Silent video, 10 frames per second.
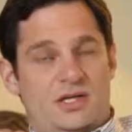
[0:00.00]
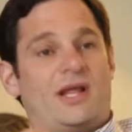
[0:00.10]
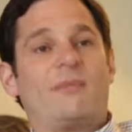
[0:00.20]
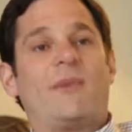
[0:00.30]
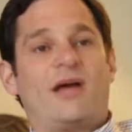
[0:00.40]
to
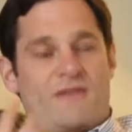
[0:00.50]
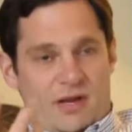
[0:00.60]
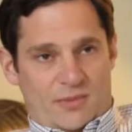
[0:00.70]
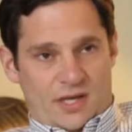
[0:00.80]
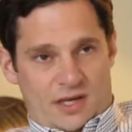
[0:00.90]
let my
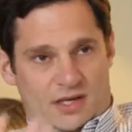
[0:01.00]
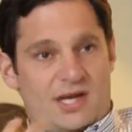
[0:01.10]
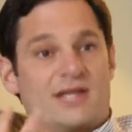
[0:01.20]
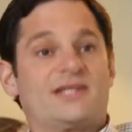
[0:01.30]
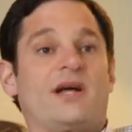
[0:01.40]
family
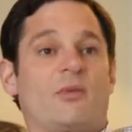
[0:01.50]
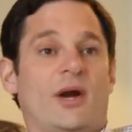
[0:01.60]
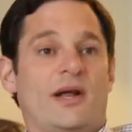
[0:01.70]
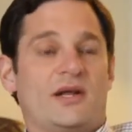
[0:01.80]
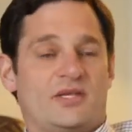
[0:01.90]
kind of
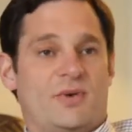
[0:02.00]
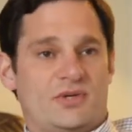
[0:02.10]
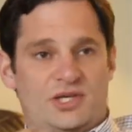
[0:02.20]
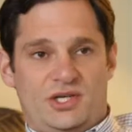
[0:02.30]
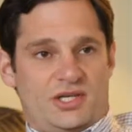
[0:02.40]
celebrate, as
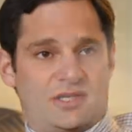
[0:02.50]
opposed to just